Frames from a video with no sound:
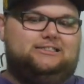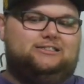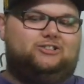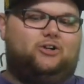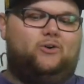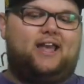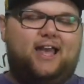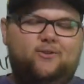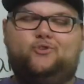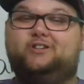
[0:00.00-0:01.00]
So
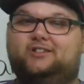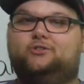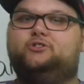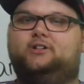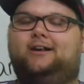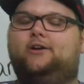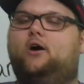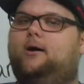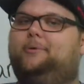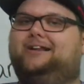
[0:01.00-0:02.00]
every single
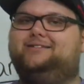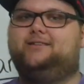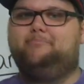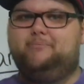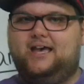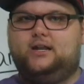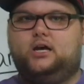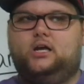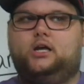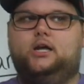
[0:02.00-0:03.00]
scenario up against the
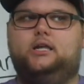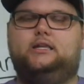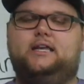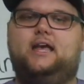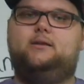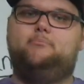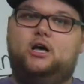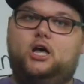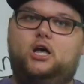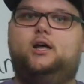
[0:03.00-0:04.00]
meta,
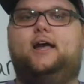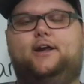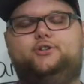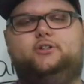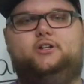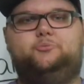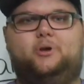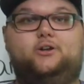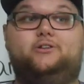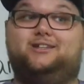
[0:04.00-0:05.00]
Yanma actually does
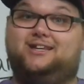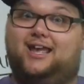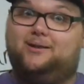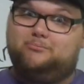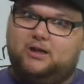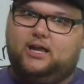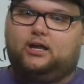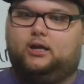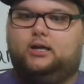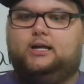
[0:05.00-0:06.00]
better than
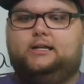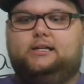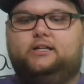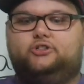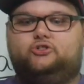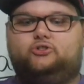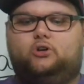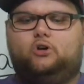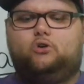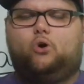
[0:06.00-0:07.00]
Yanmega.
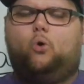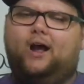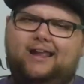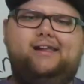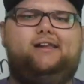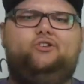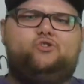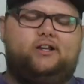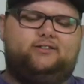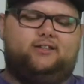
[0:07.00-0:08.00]
So quite
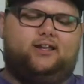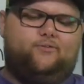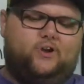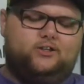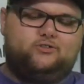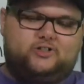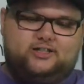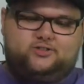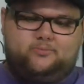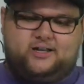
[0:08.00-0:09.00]
interesting, if I do
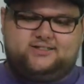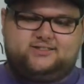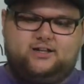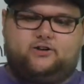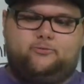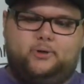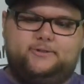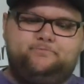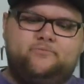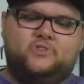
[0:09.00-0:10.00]
say so myself.
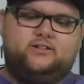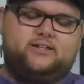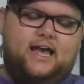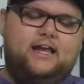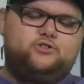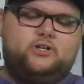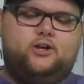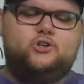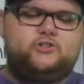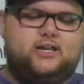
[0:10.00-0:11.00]
But to actually
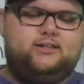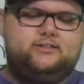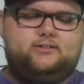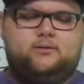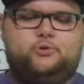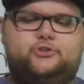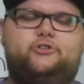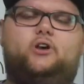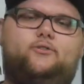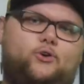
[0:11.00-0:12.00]
understand these
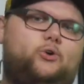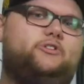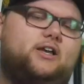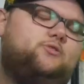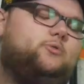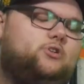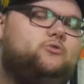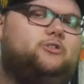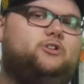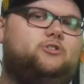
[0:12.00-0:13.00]
numbers, of course, as we
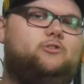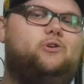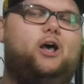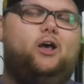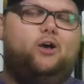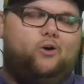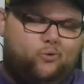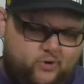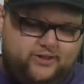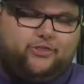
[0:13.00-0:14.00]
usually do
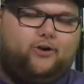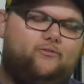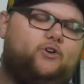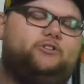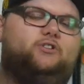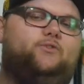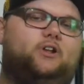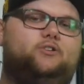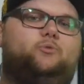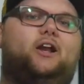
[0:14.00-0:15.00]
with our versus
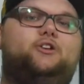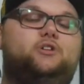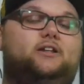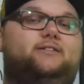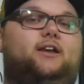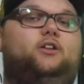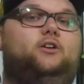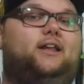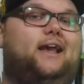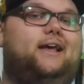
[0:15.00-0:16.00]
videos, we're actually going to take a
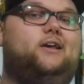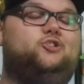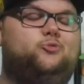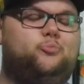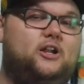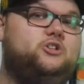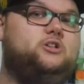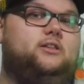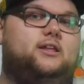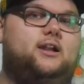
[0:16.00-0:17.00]
look at a
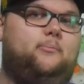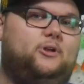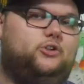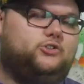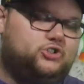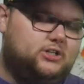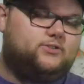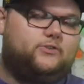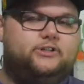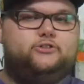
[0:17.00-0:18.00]
spreadsheet that I built
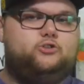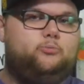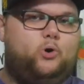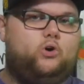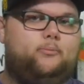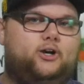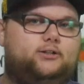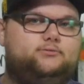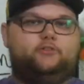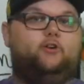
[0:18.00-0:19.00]
just for these two
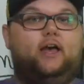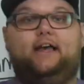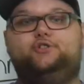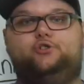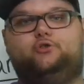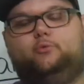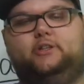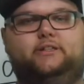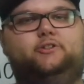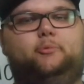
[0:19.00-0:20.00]
Pokemon. So as usual
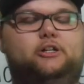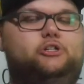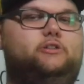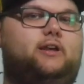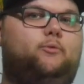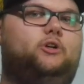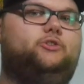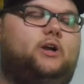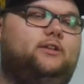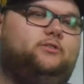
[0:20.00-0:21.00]
with these spreadsheets, I will
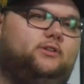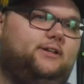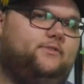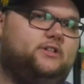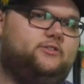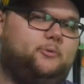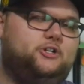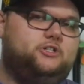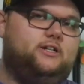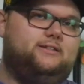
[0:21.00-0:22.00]
try to leave this
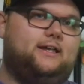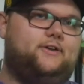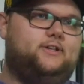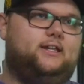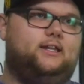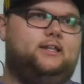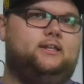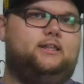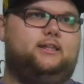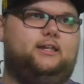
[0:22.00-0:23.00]
spreadsheet down
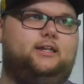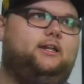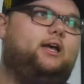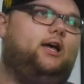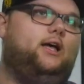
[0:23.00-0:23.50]
in the,